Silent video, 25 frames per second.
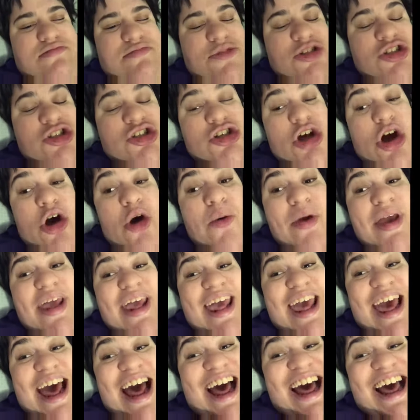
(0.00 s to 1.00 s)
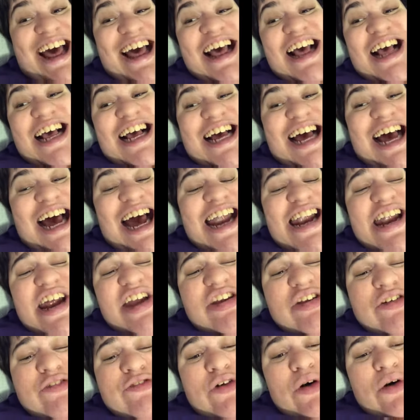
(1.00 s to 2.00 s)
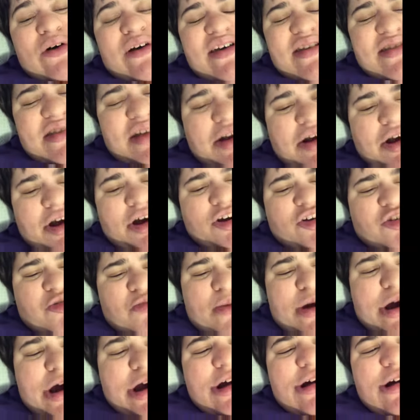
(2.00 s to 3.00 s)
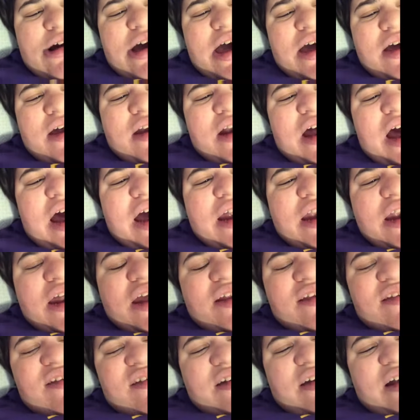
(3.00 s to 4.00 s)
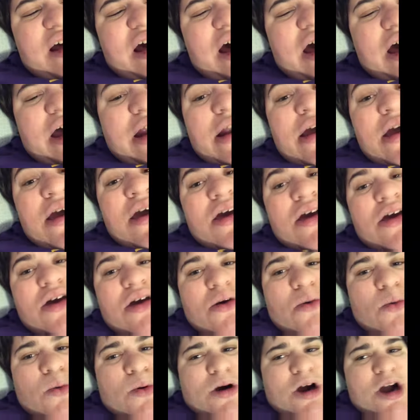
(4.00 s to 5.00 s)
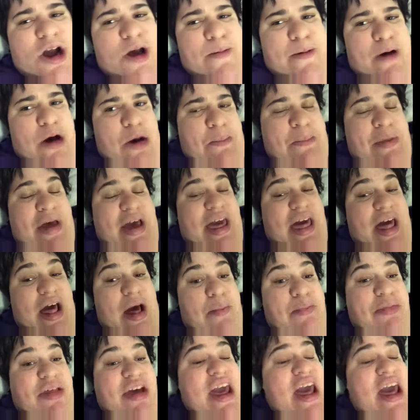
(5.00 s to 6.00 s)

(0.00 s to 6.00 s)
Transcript: so yeah, I need to focus on her tomorrow and I need to not worry about picking up the